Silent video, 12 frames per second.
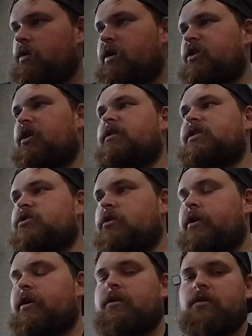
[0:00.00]
I can only
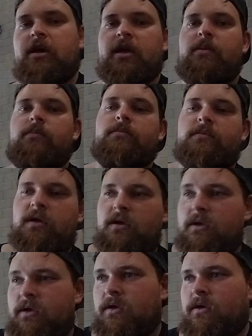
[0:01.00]
try. I am
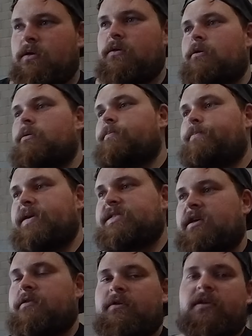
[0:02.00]

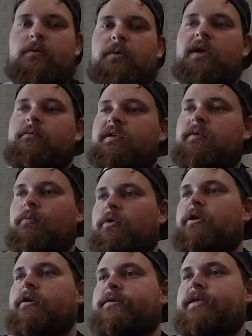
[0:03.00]
busy throughout the week with
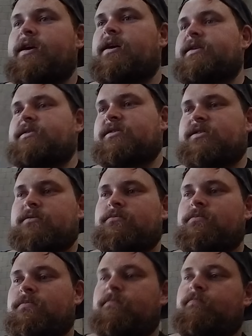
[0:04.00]
work. They are
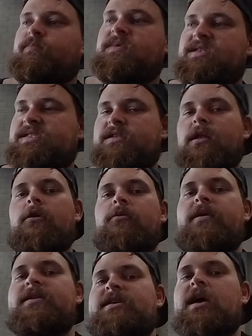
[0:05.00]

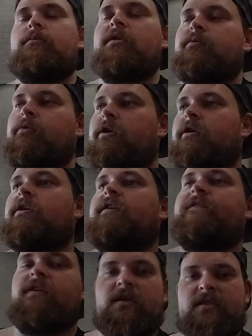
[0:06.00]
slowing me down with work. I
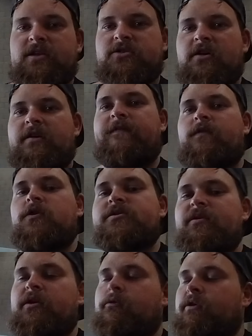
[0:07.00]
feel like they're trying to
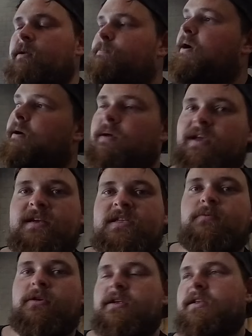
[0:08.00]
force me to quit, but it
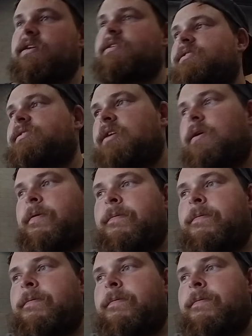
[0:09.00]
is what it is.